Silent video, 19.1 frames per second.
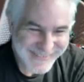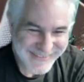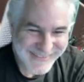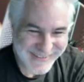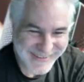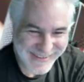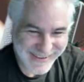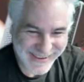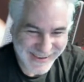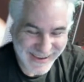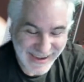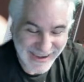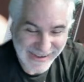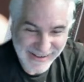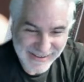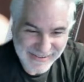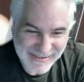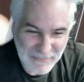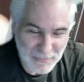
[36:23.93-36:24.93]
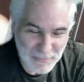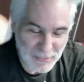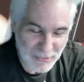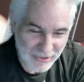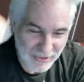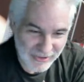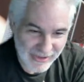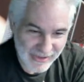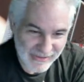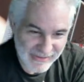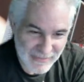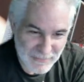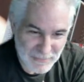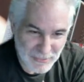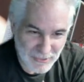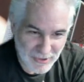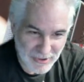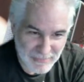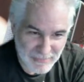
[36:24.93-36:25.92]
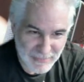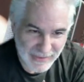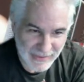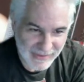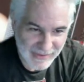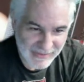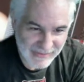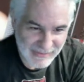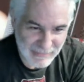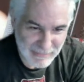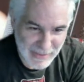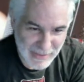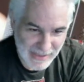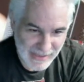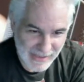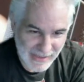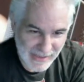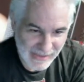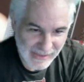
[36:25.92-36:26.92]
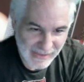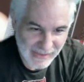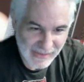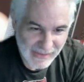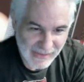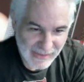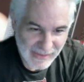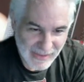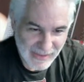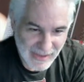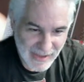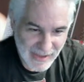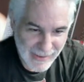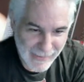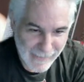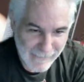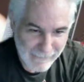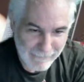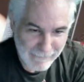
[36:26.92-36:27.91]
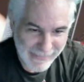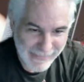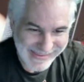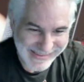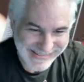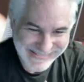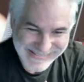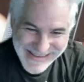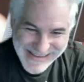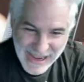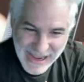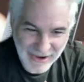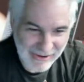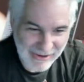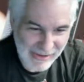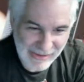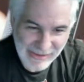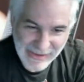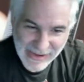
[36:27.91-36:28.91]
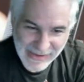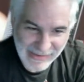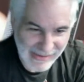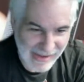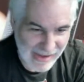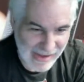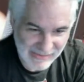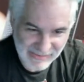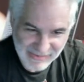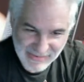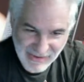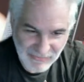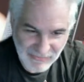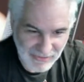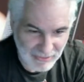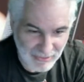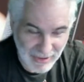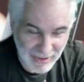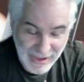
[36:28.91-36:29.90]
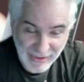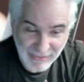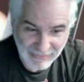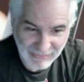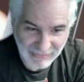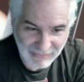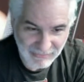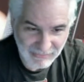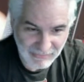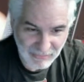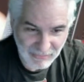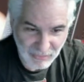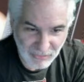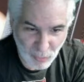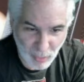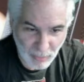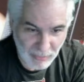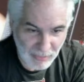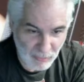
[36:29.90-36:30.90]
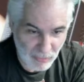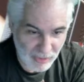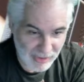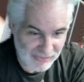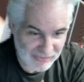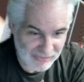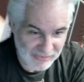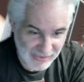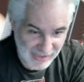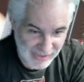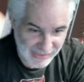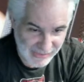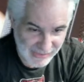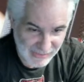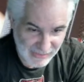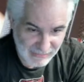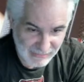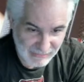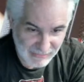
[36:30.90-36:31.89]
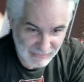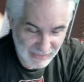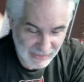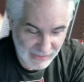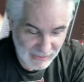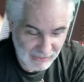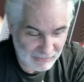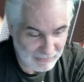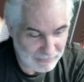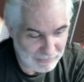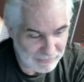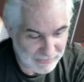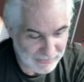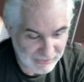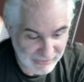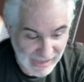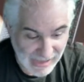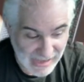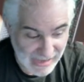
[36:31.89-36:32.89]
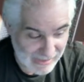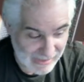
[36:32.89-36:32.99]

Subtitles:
Yeah, and it's important. It's important because the media is not going to let a lot of stuff go out. What we want to say, they're not.